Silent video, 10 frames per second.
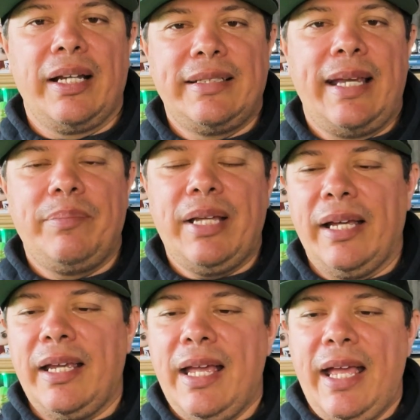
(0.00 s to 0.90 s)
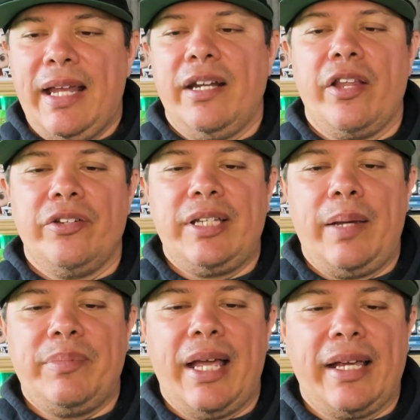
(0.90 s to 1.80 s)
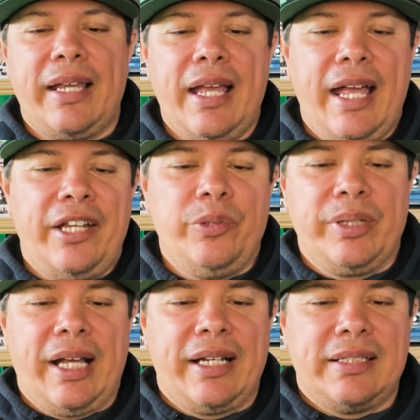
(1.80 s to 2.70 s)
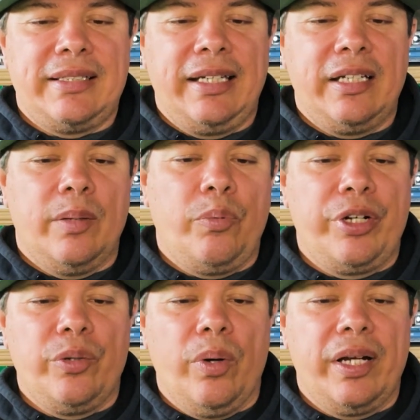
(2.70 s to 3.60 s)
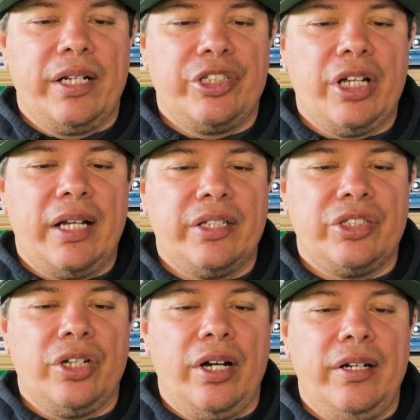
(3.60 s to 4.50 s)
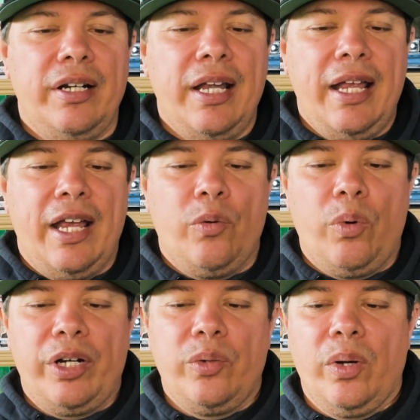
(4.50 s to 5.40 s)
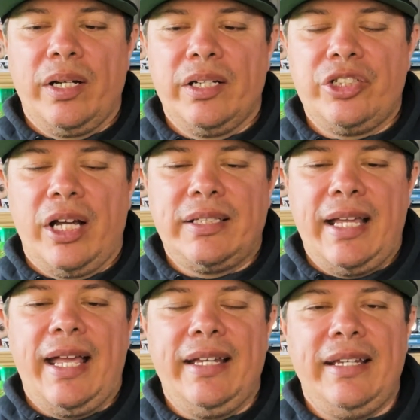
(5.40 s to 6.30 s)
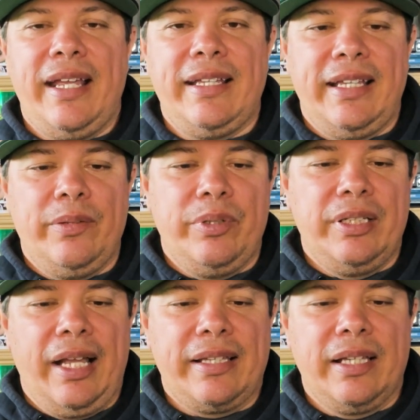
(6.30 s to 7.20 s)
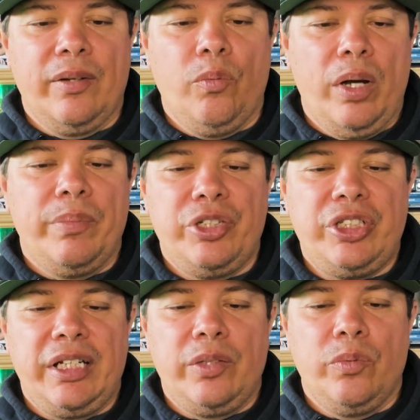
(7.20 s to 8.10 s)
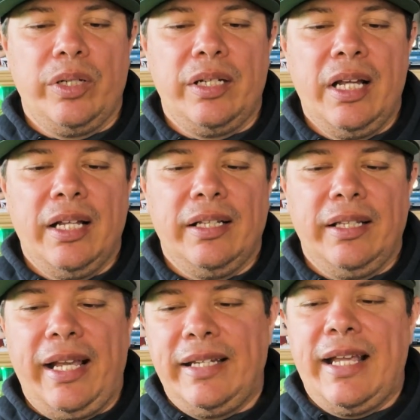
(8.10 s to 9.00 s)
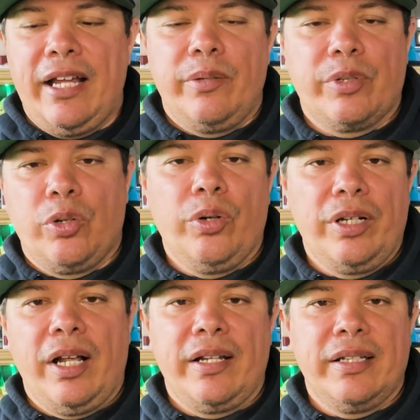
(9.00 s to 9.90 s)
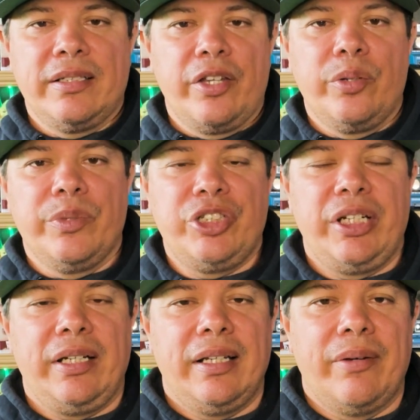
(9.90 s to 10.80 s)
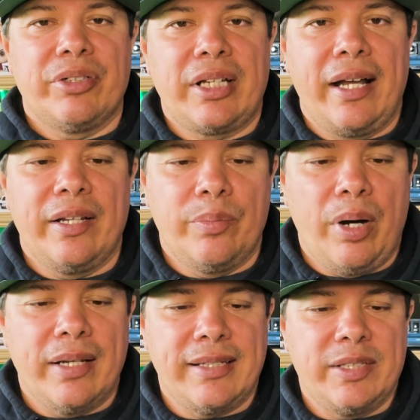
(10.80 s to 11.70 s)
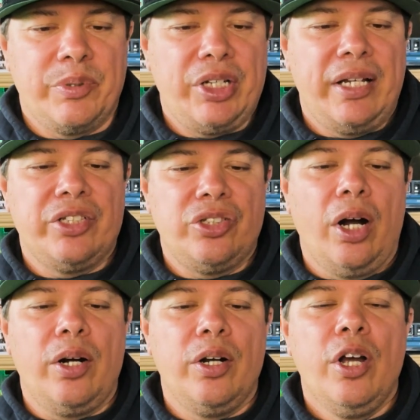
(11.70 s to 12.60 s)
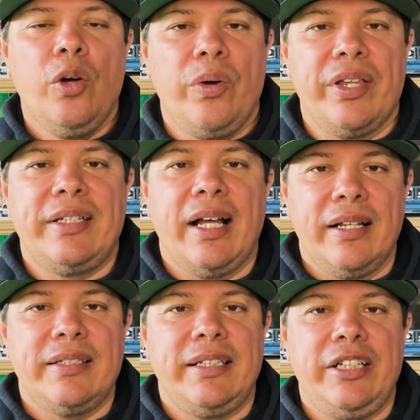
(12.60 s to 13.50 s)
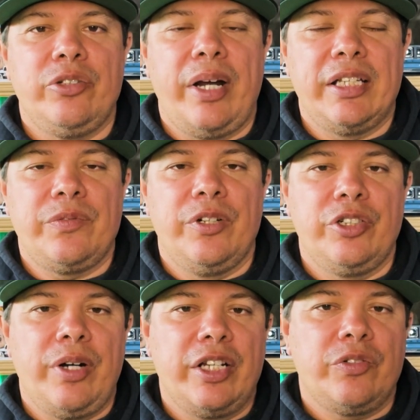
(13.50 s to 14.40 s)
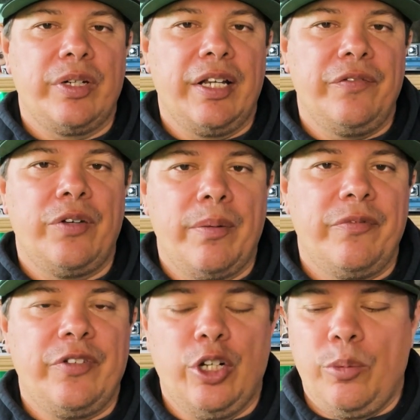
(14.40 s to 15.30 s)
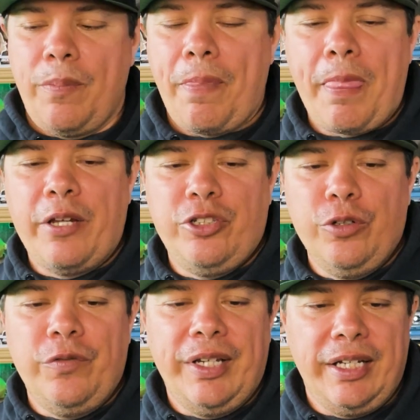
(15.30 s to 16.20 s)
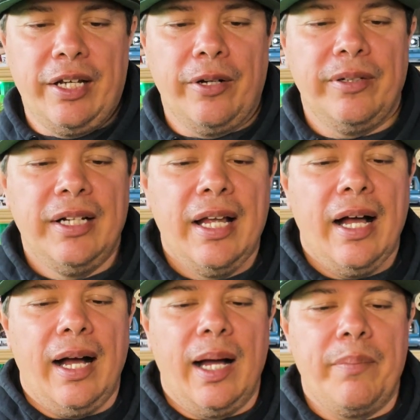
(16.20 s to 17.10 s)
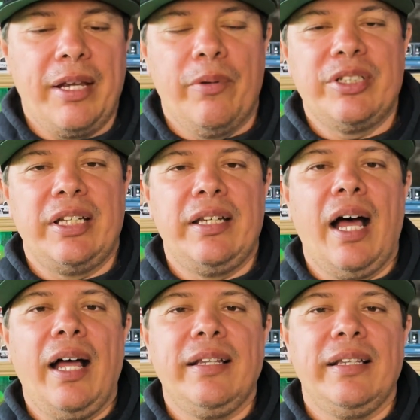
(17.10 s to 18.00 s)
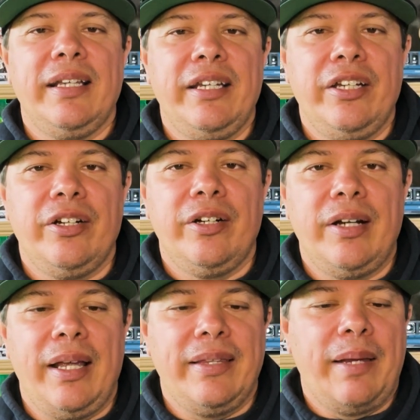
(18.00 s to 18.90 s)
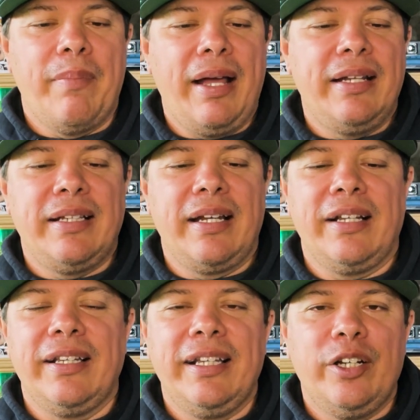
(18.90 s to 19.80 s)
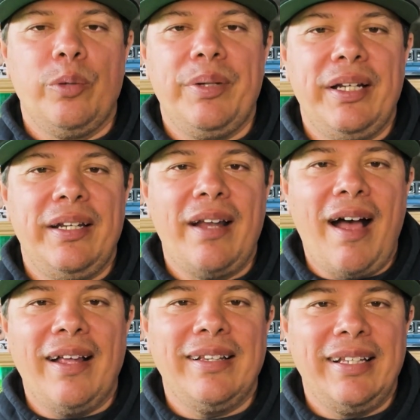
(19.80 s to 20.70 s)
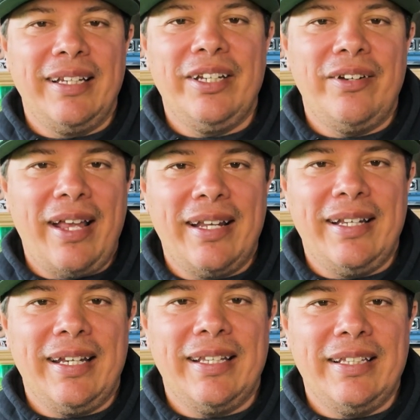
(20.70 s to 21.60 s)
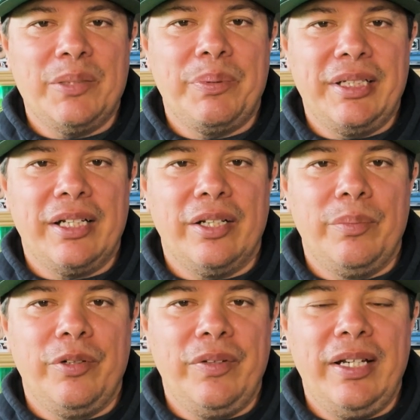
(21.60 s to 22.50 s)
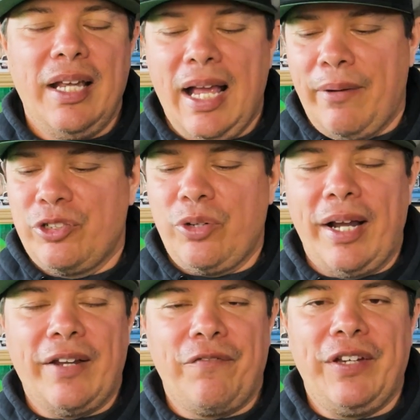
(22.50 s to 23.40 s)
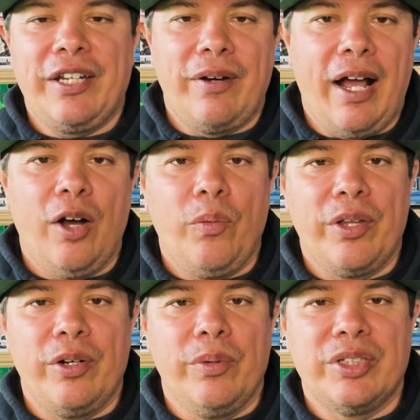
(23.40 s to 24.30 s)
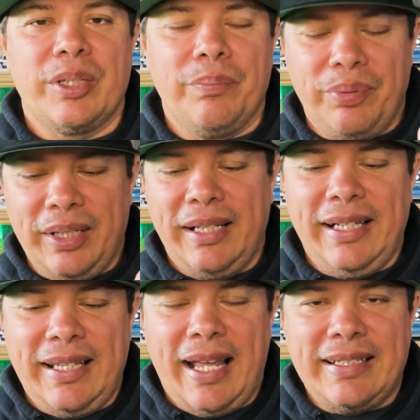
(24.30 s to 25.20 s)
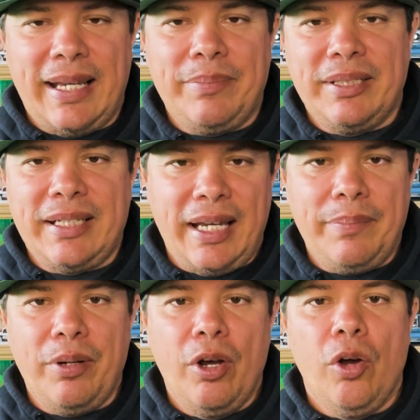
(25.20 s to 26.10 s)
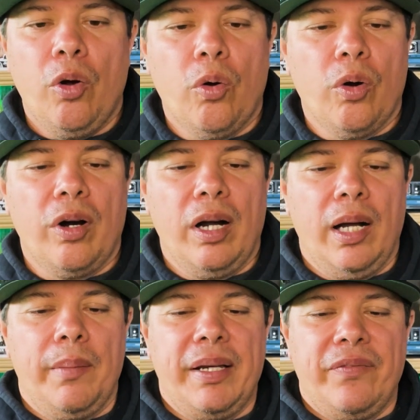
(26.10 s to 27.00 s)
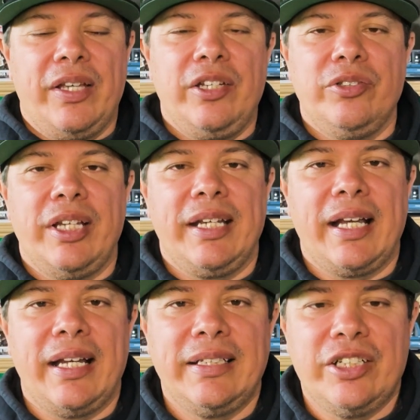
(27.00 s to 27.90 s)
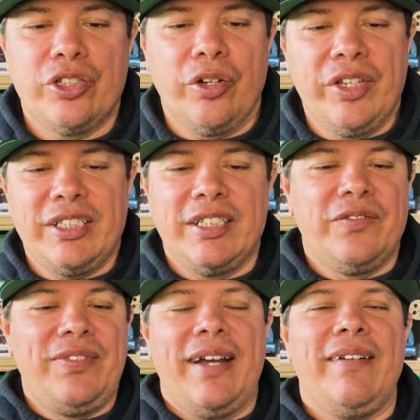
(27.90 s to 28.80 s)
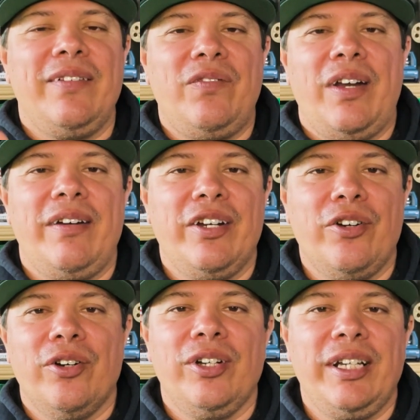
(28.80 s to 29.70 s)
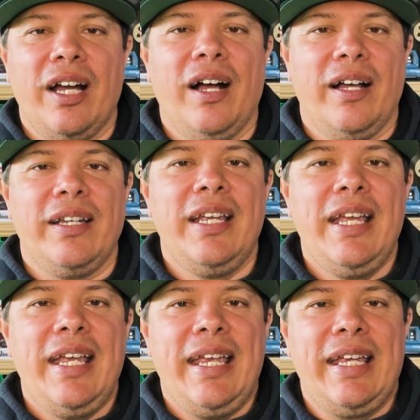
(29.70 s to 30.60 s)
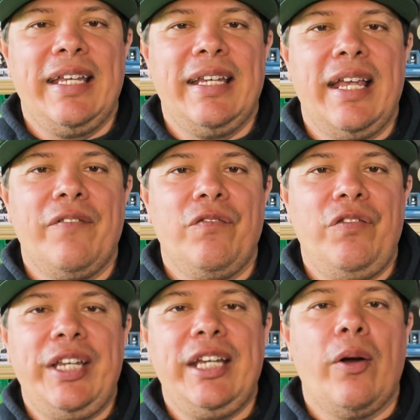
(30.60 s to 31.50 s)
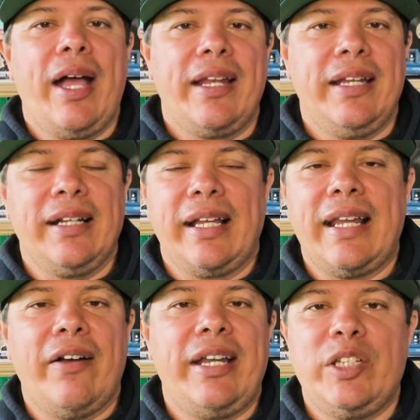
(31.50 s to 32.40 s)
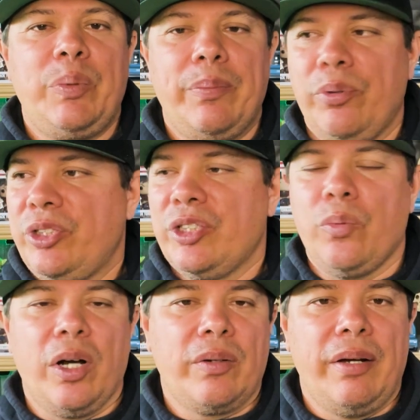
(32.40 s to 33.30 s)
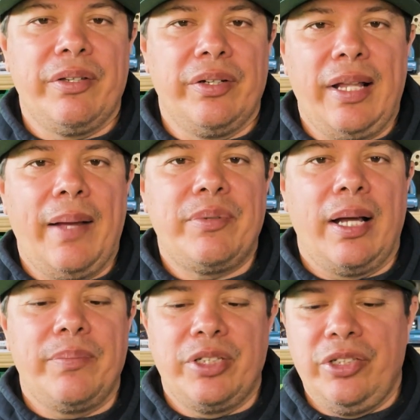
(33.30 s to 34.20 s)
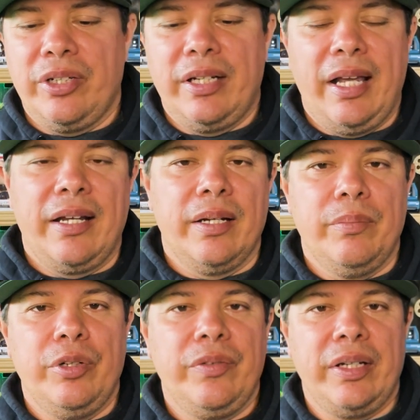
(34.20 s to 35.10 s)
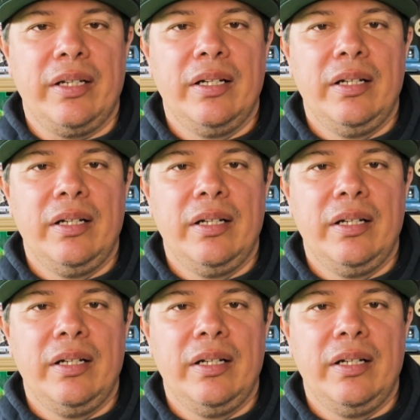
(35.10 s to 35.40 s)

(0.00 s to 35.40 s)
of tape deck, and another tape deck, and you would kind of sync up where you wanted a shot to start and where you wanted a shot to end, and then they would, like, the one machine would lay it down and record it onto this other machine. That was kind of the process. But you had to start with a telecine transfer, transferring it from film to video. It was a non-linear. They might have done a little bit of non-linear editing in this particular movie. I was trying to figure out whether it was completely that tape to tape, or if they used any kind of digital. This is very, very early on in video editing. Like nowadays, people just walk around with their laptops and you can edit a movie